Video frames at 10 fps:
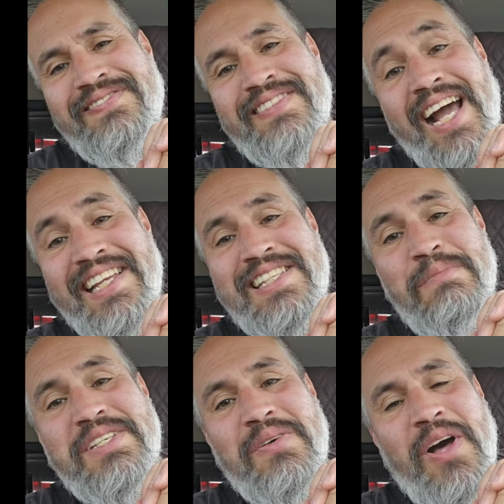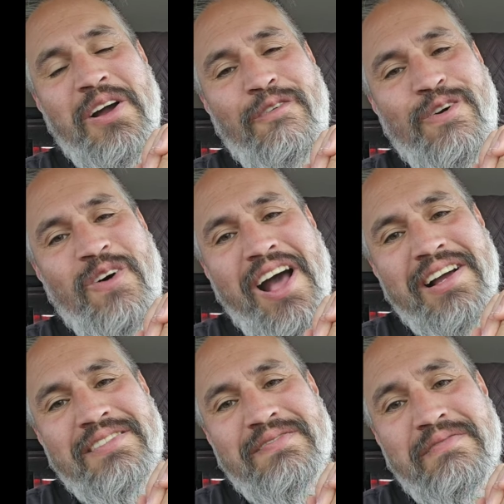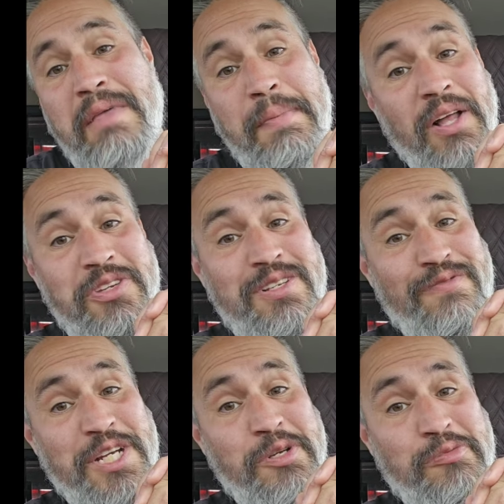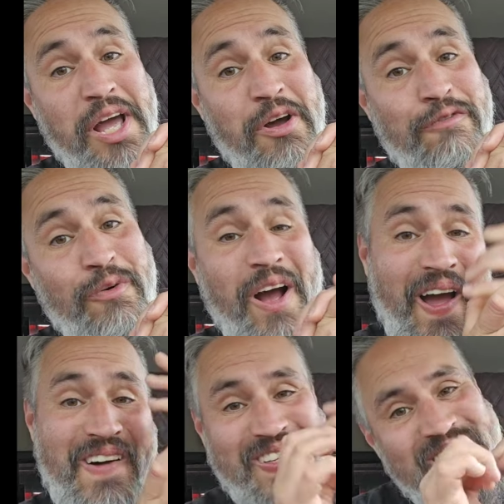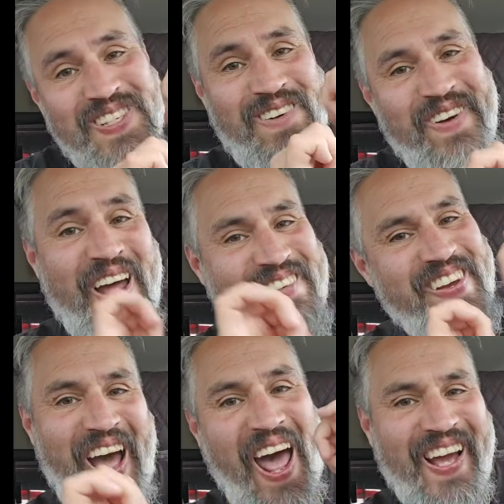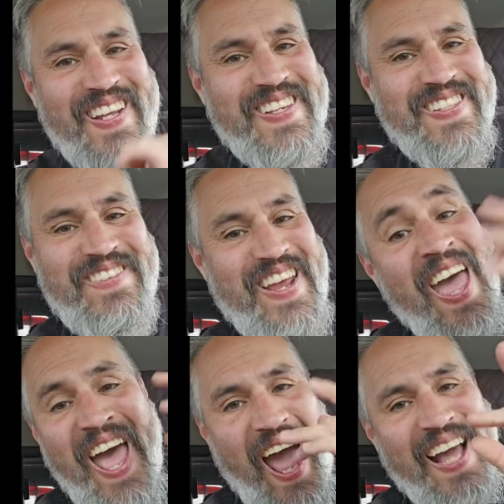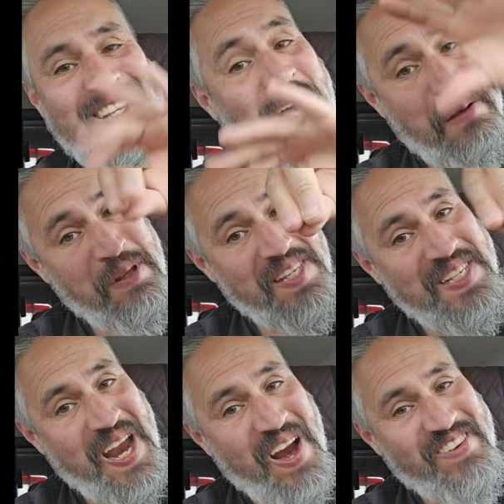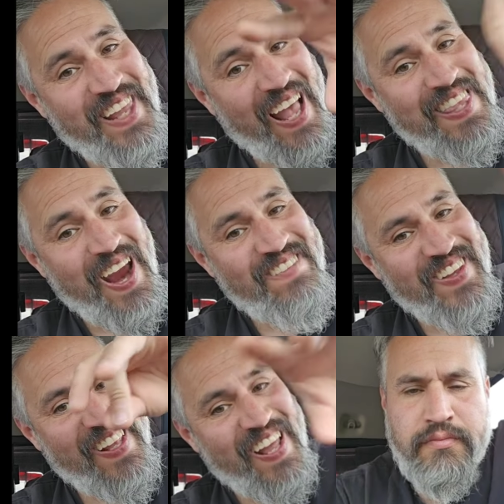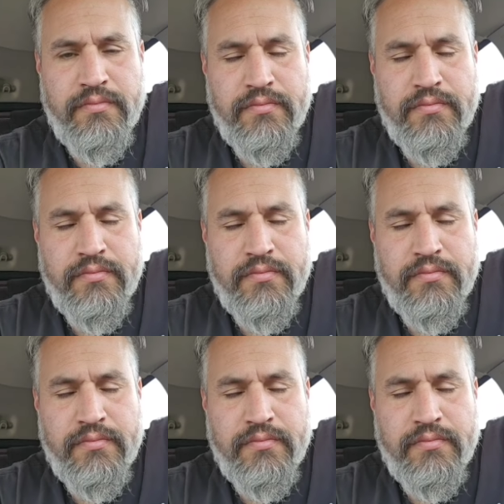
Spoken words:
I'm going to listen to music while I go for a walk. Maybe I'll do some visuals while I go for a walk. Oh, this is so fun. Oh my God, I'm going to do so many. I can do, I can put this here, put that there. Put that, that.